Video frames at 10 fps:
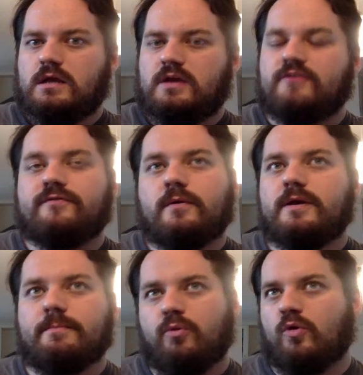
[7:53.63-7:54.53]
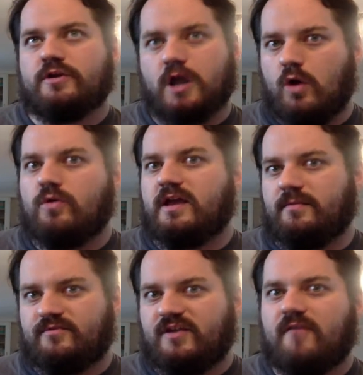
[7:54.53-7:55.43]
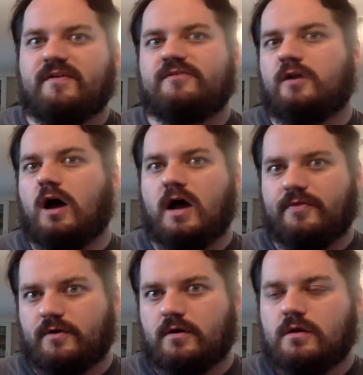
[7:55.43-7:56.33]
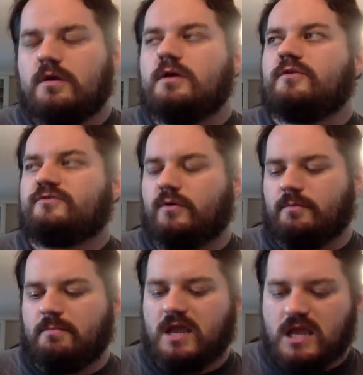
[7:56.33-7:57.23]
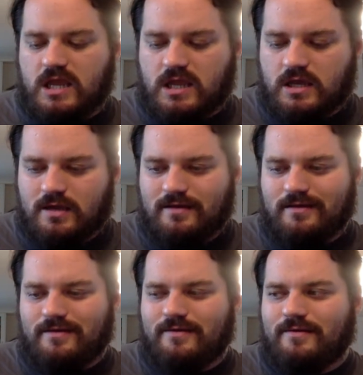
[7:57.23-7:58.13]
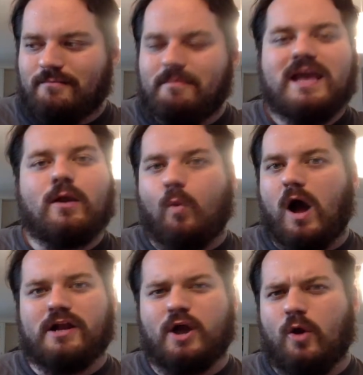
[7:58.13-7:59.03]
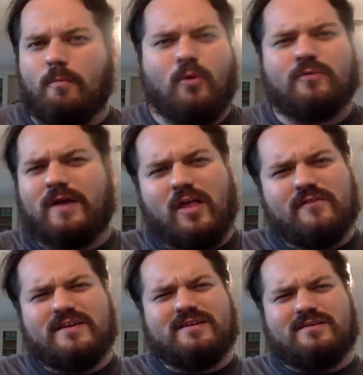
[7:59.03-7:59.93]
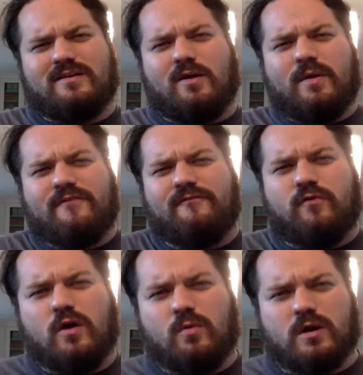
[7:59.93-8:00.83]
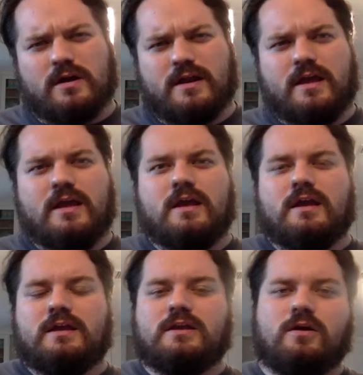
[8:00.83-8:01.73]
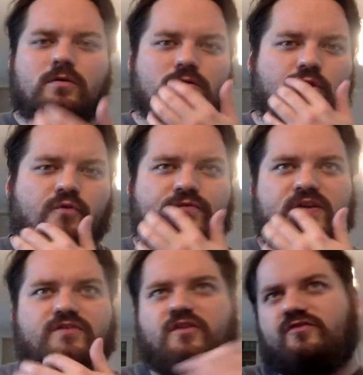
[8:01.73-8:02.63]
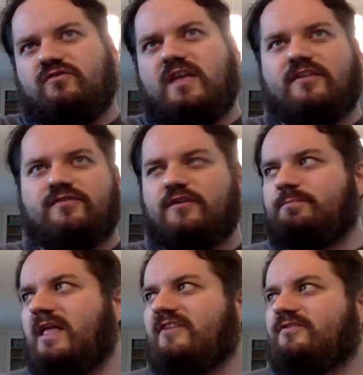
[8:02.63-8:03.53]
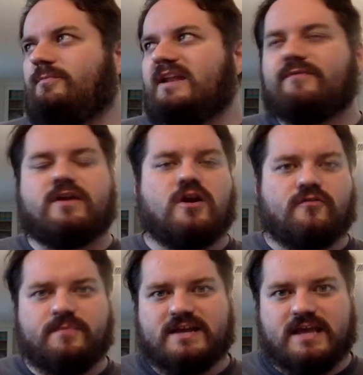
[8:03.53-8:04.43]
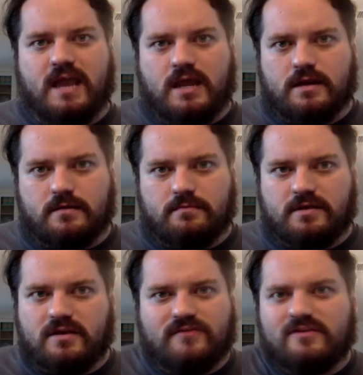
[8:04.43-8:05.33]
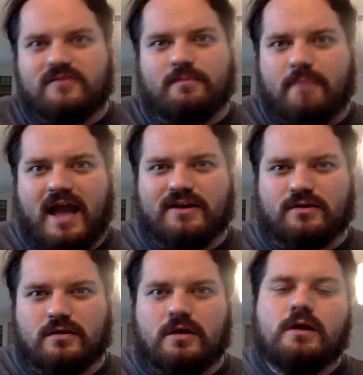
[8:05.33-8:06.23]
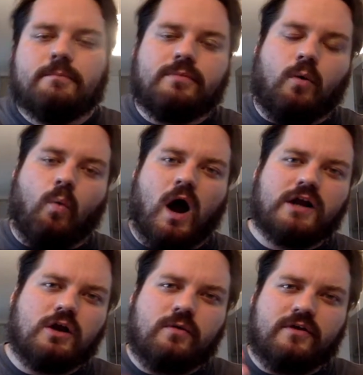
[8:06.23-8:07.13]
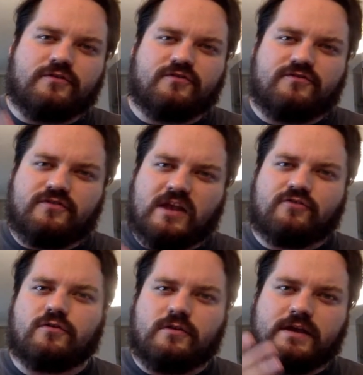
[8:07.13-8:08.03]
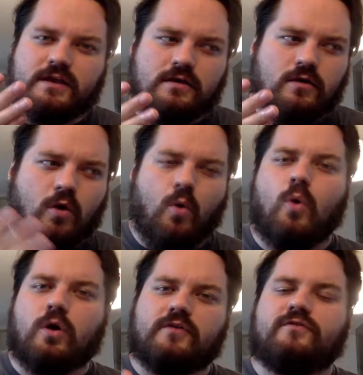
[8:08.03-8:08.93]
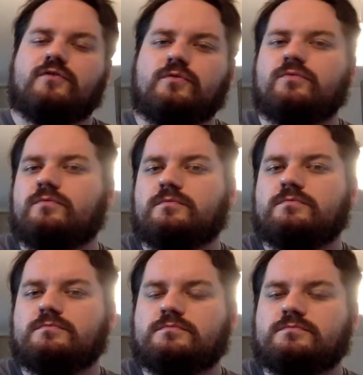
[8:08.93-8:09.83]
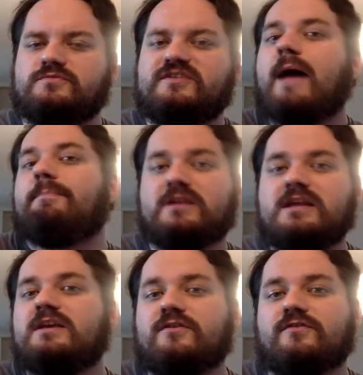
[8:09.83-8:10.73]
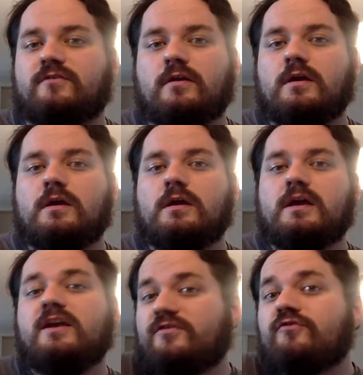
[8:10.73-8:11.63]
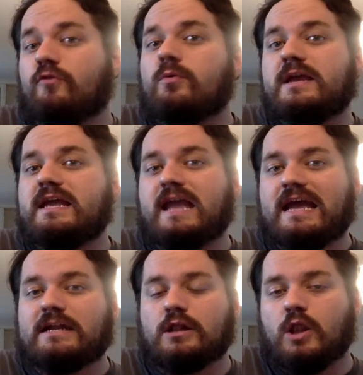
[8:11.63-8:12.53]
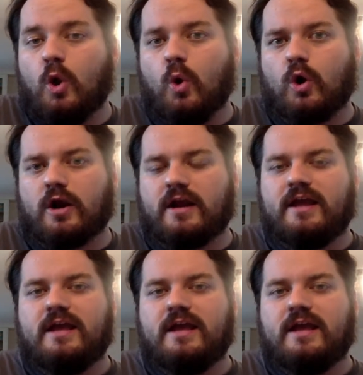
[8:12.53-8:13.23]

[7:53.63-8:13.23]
is very important to Oda himself as an author. So to me, make Wano more relevant going forward. You know, Luffy just gets this place and we never hear from it again because it doesn't matter. But Wano is centrally core to Japanese history and lore